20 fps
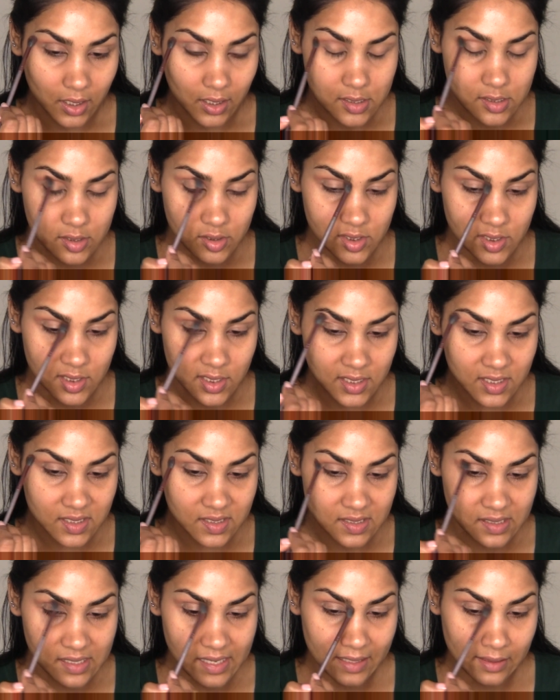I'm
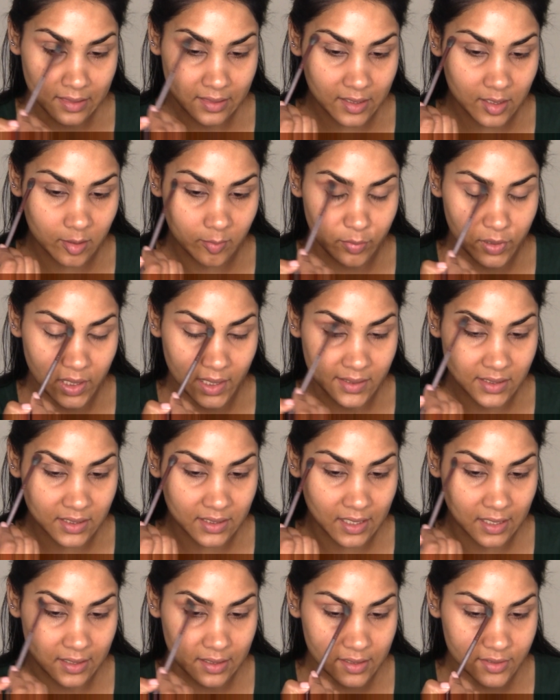just lightly blending
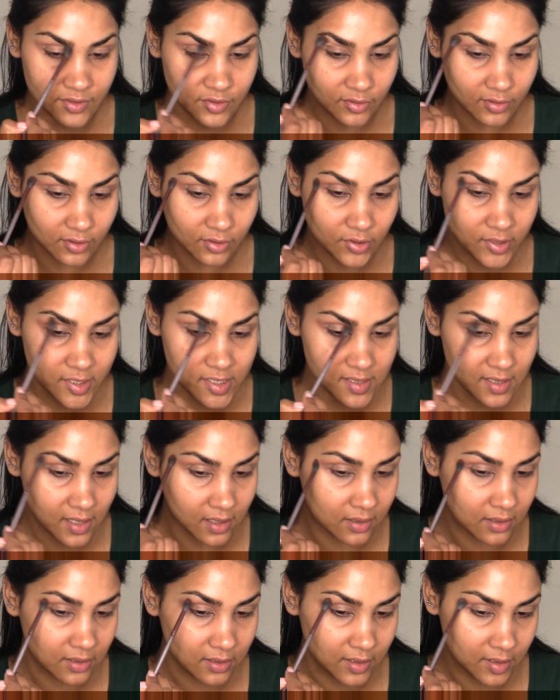that into the crease
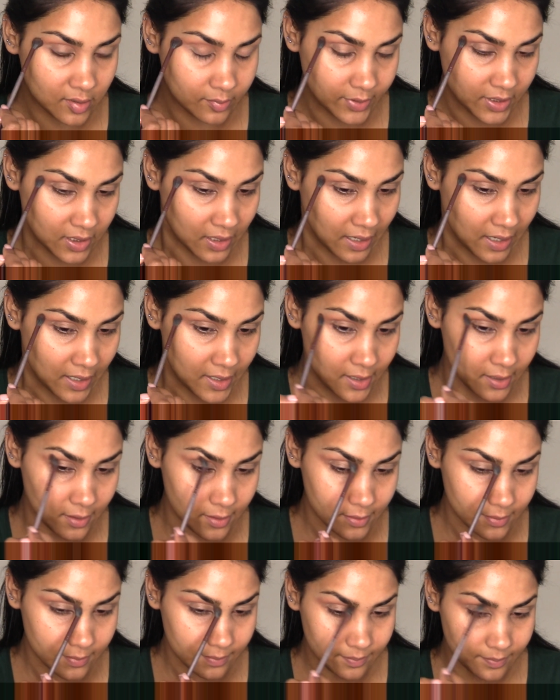and a little bit
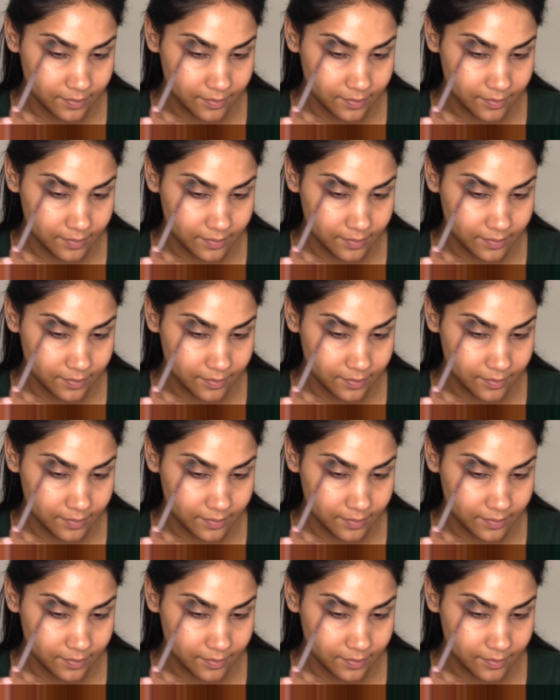higher.